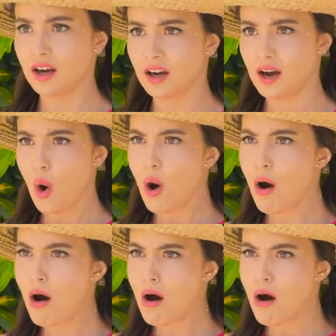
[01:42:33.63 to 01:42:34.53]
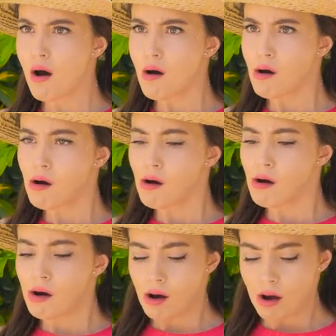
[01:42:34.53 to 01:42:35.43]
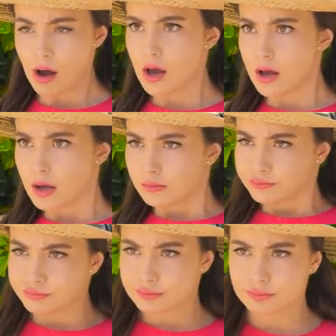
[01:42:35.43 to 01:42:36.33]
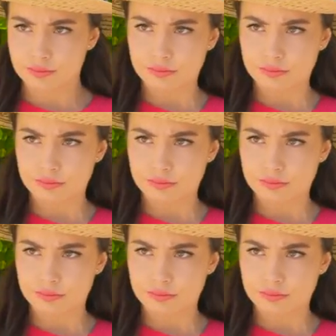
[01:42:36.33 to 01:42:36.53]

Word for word: Seriously? Way to burst my